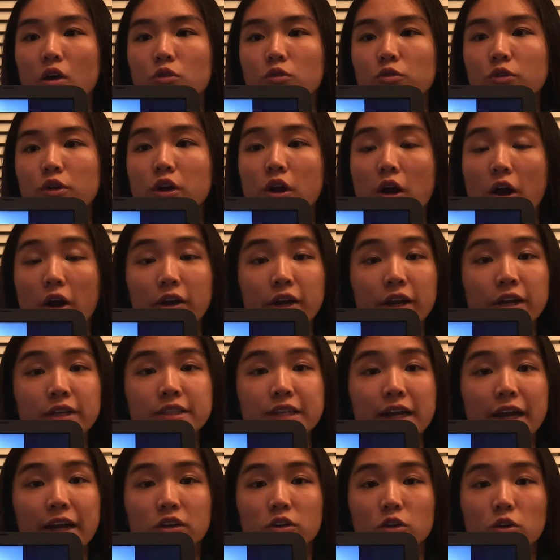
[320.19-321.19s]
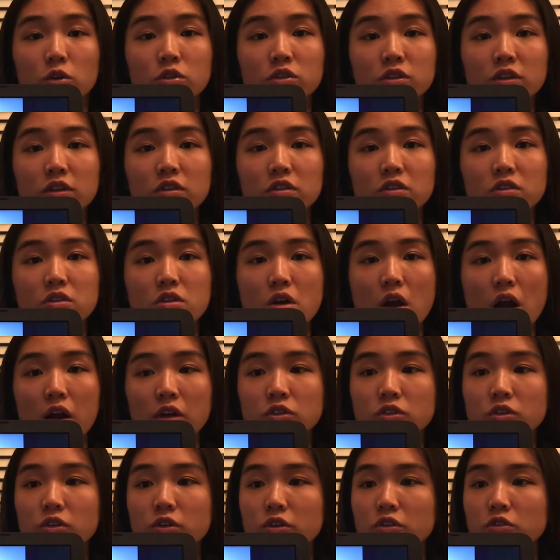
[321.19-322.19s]
Regarding diagnosis,
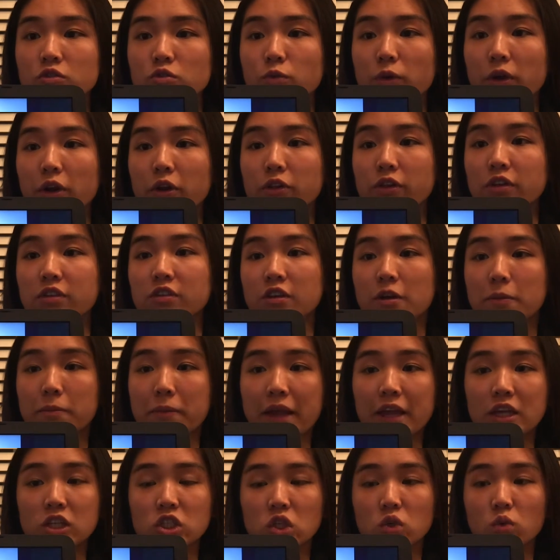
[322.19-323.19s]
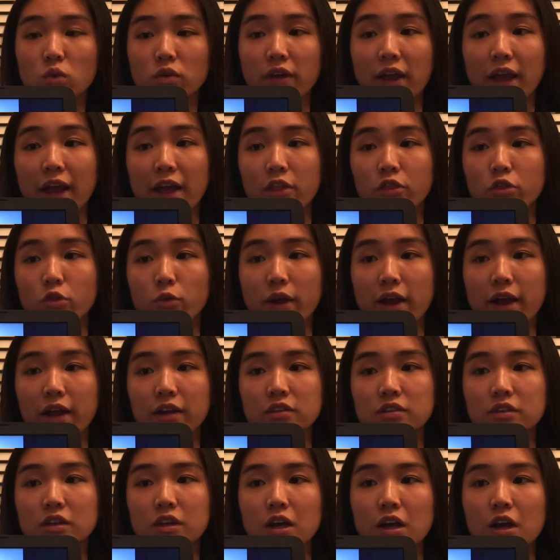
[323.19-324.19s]
doctors rarely see a patient with
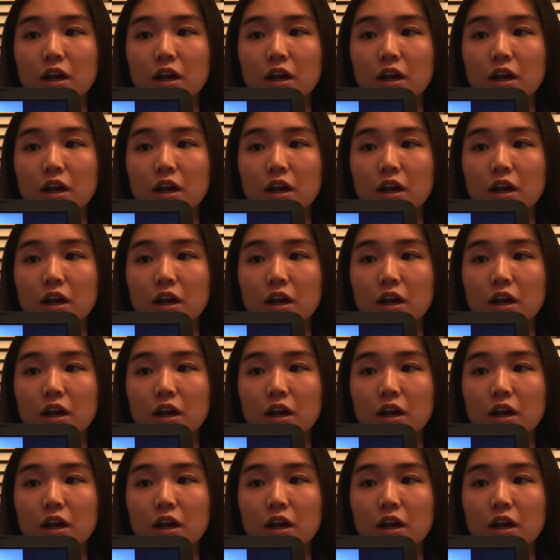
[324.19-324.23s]
anthrax.